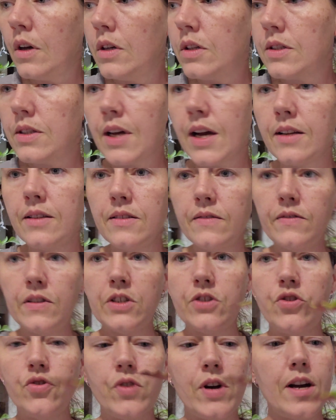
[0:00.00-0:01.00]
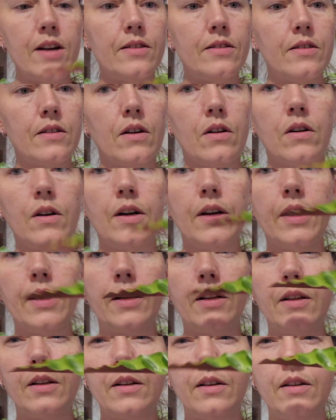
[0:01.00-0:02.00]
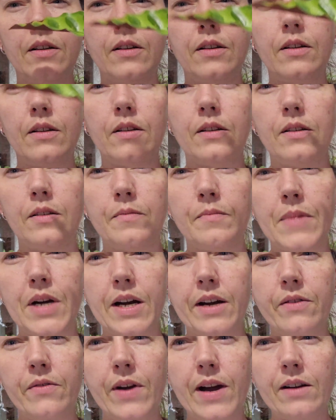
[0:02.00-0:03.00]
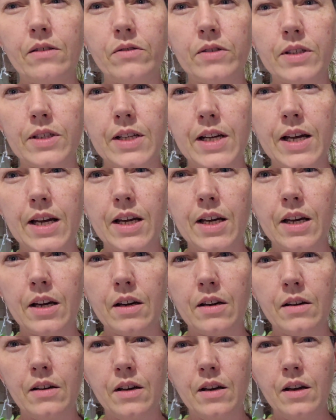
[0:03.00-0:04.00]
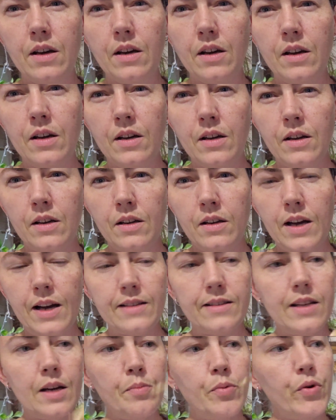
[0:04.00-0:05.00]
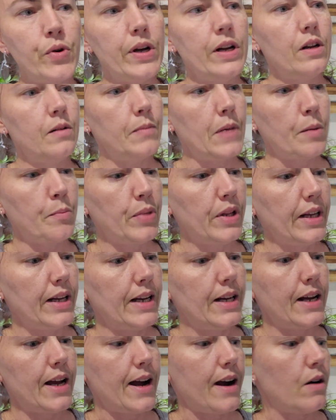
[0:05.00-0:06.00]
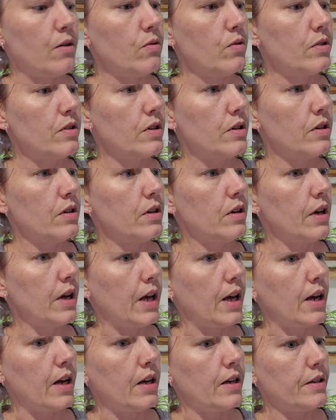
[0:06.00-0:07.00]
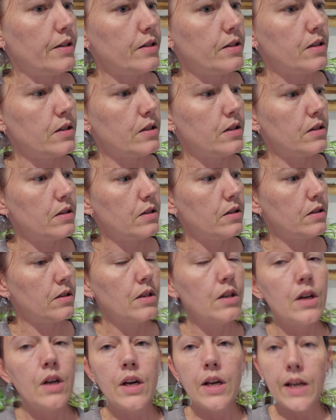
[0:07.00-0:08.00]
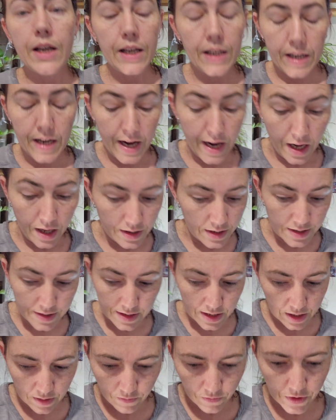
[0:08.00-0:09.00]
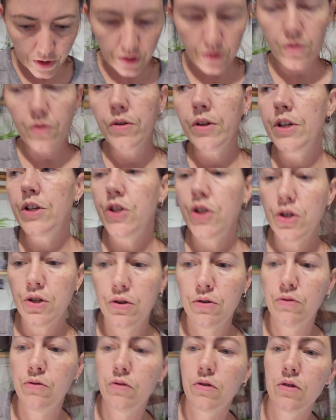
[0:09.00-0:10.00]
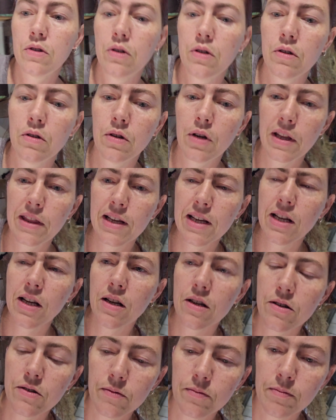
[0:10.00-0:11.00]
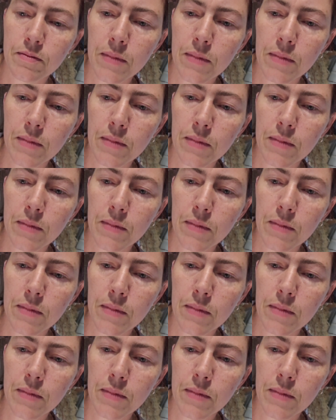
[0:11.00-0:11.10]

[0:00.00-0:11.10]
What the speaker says: signs of distress on my rattlesnake. I separated my plant out and it had the same fungal issues. I think I